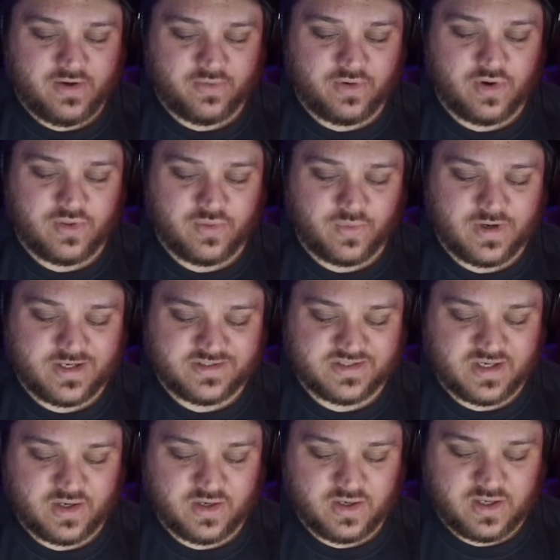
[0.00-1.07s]
don't know that we're
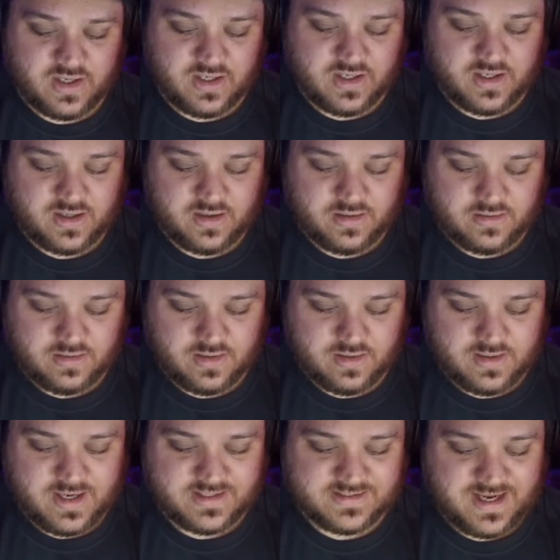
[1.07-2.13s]
necessarily going to get a
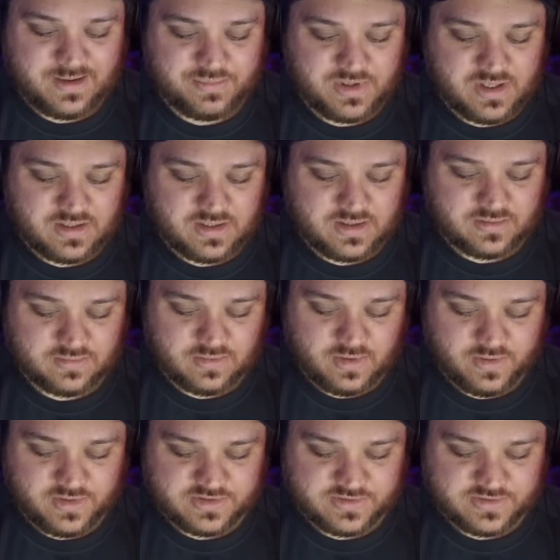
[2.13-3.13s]
nice happy ending on